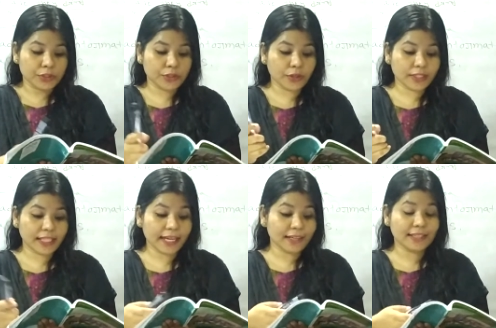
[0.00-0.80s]
So
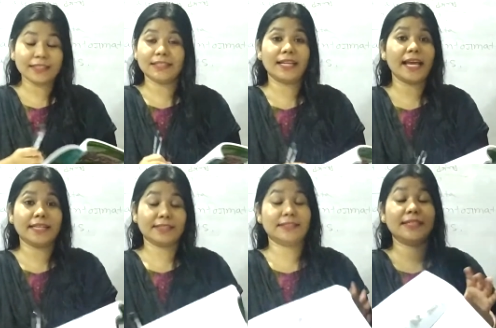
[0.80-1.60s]
they are the, like,
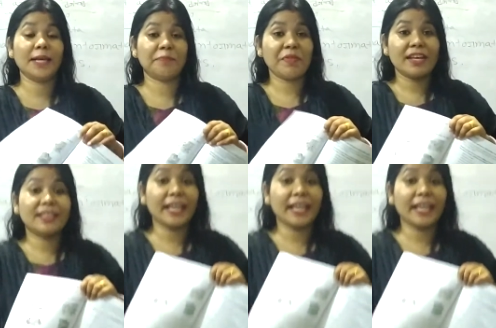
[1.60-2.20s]
see, the